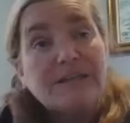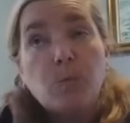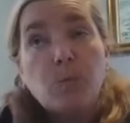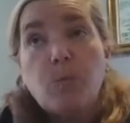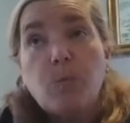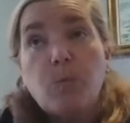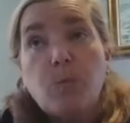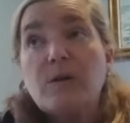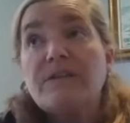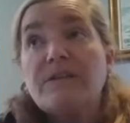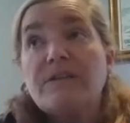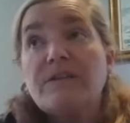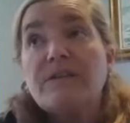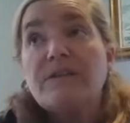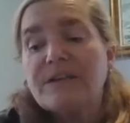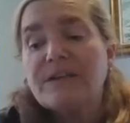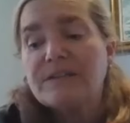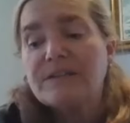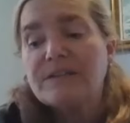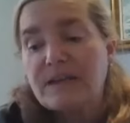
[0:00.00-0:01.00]
One of the
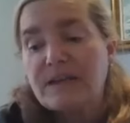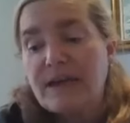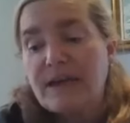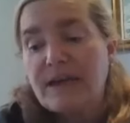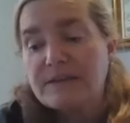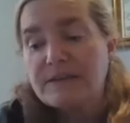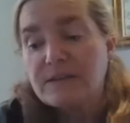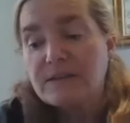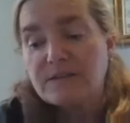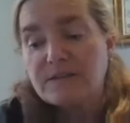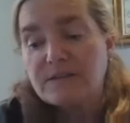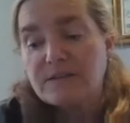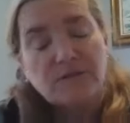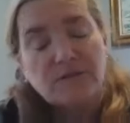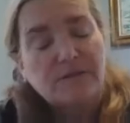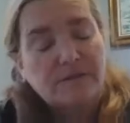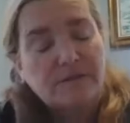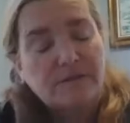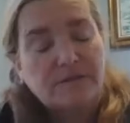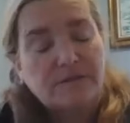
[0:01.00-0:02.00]
things that has
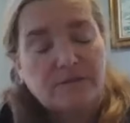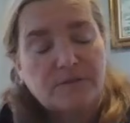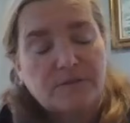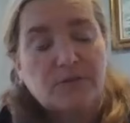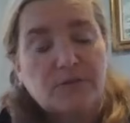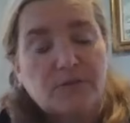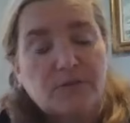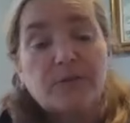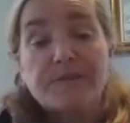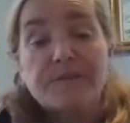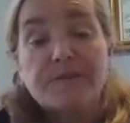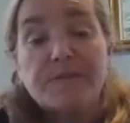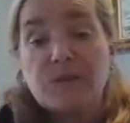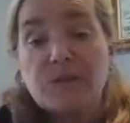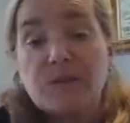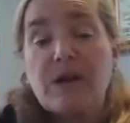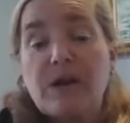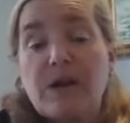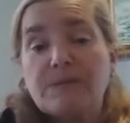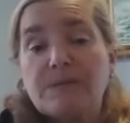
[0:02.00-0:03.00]
sort of
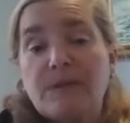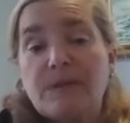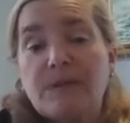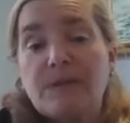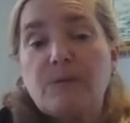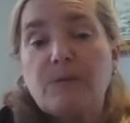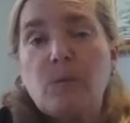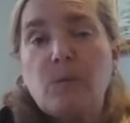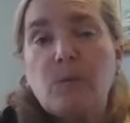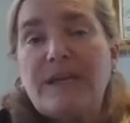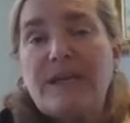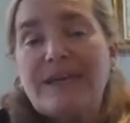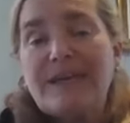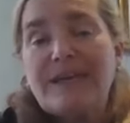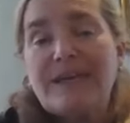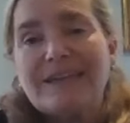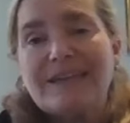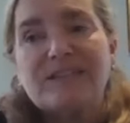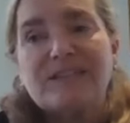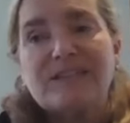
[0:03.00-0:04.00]
surprised me,
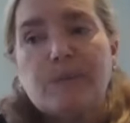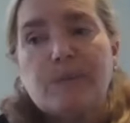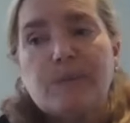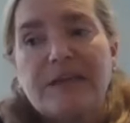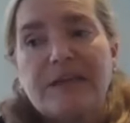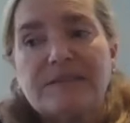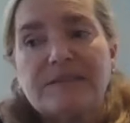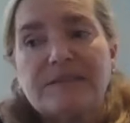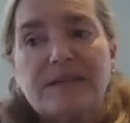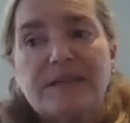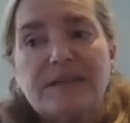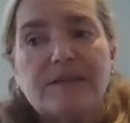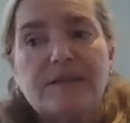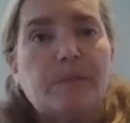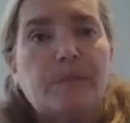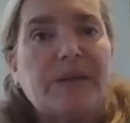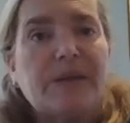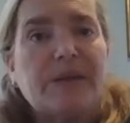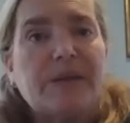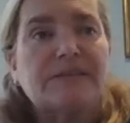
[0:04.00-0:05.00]
we expected,
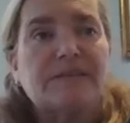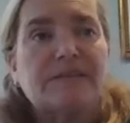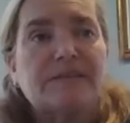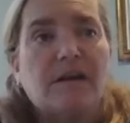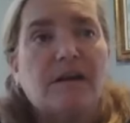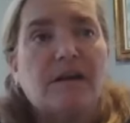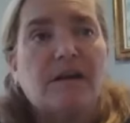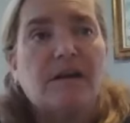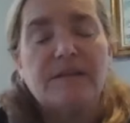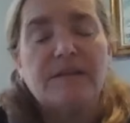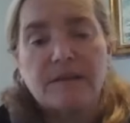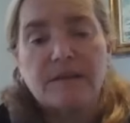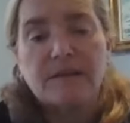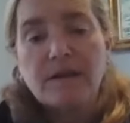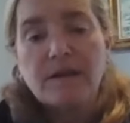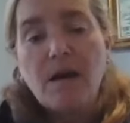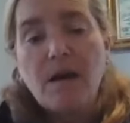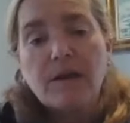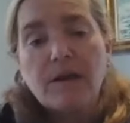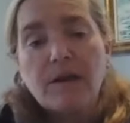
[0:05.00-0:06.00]
based on the
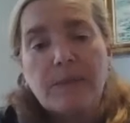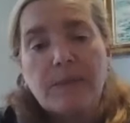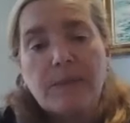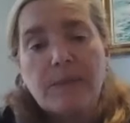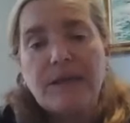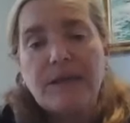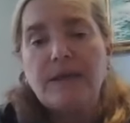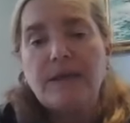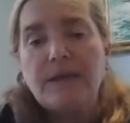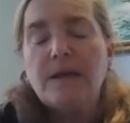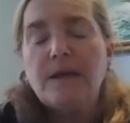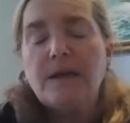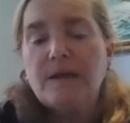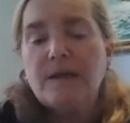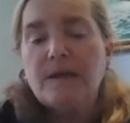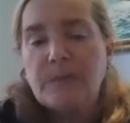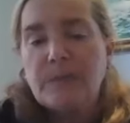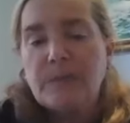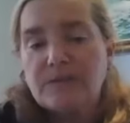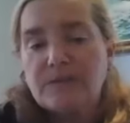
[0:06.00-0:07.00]
economy,
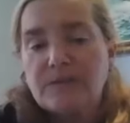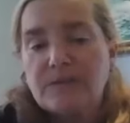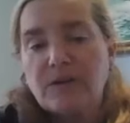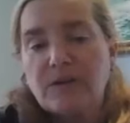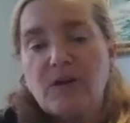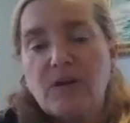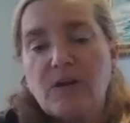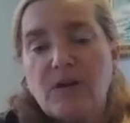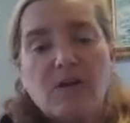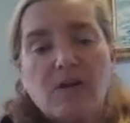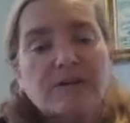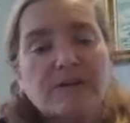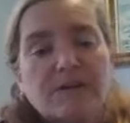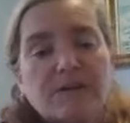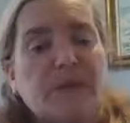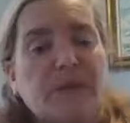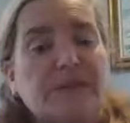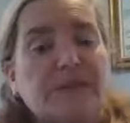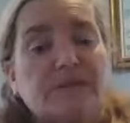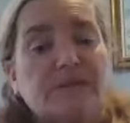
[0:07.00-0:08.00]
based on costs,
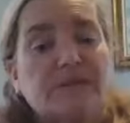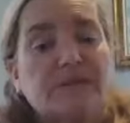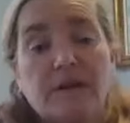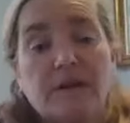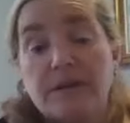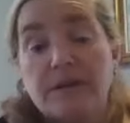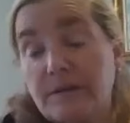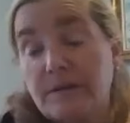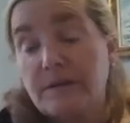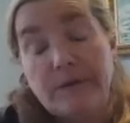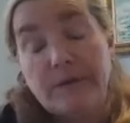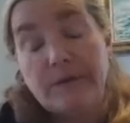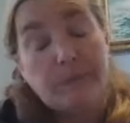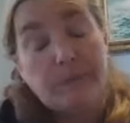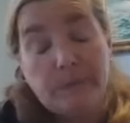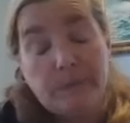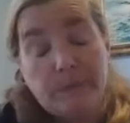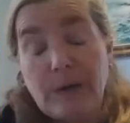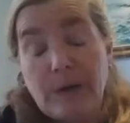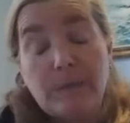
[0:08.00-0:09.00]
based on
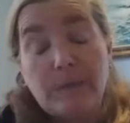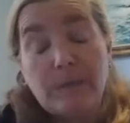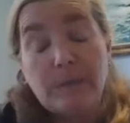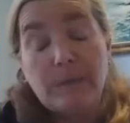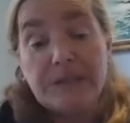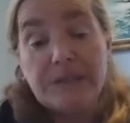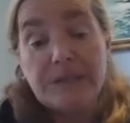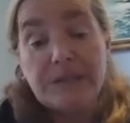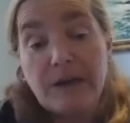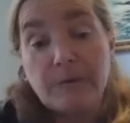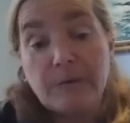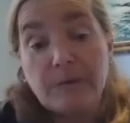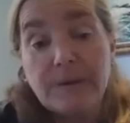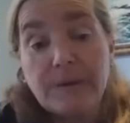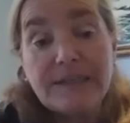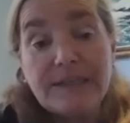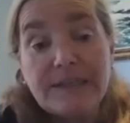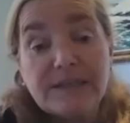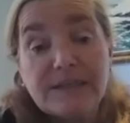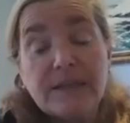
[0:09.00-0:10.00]
probably not
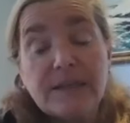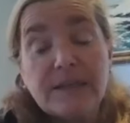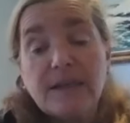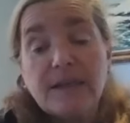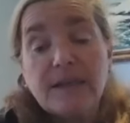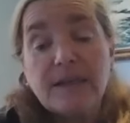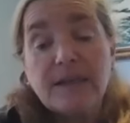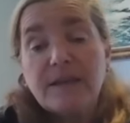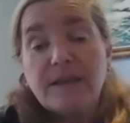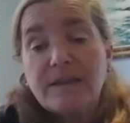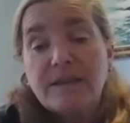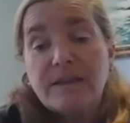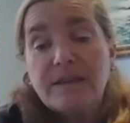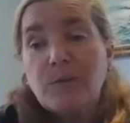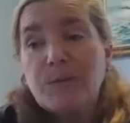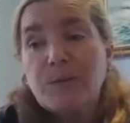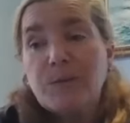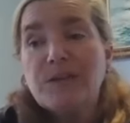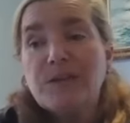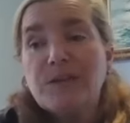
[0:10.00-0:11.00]
racing, that
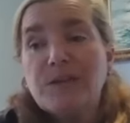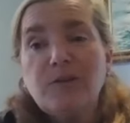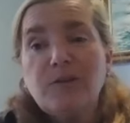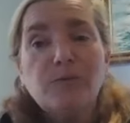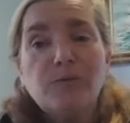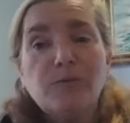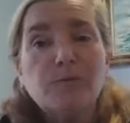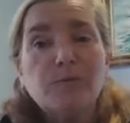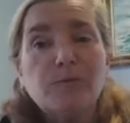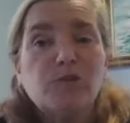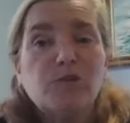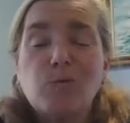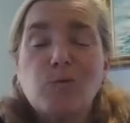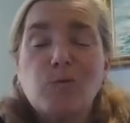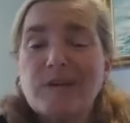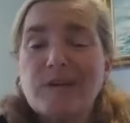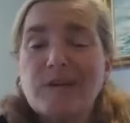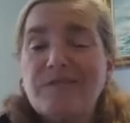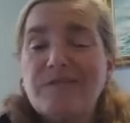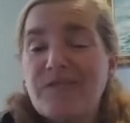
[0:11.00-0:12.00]
we would lose
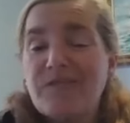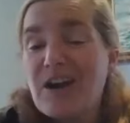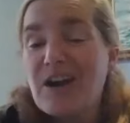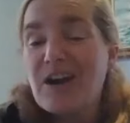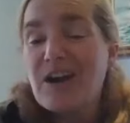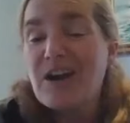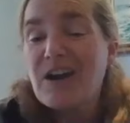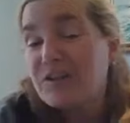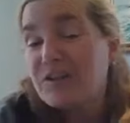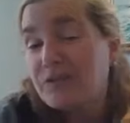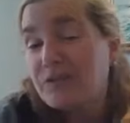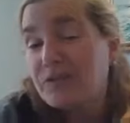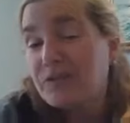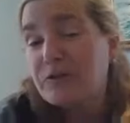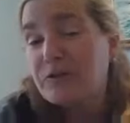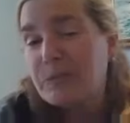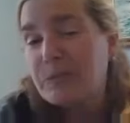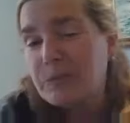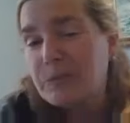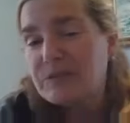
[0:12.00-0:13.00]
25 to
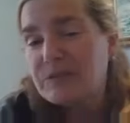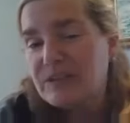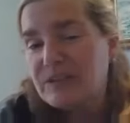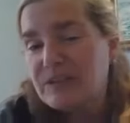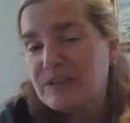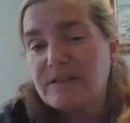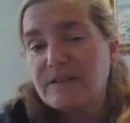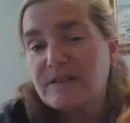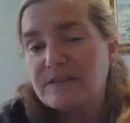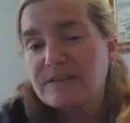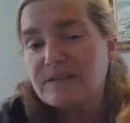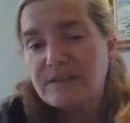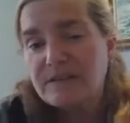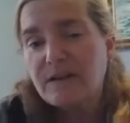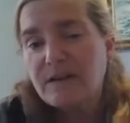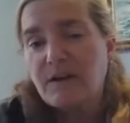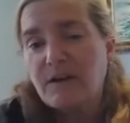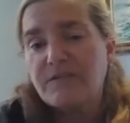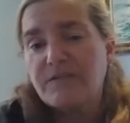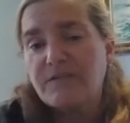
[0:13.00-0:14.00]
30%
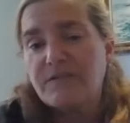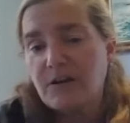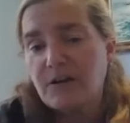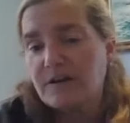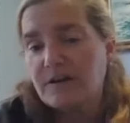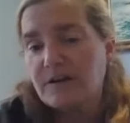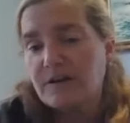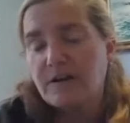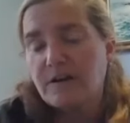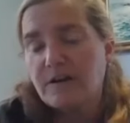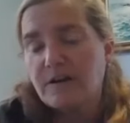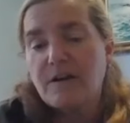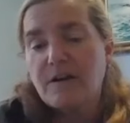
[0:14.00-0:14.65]
of our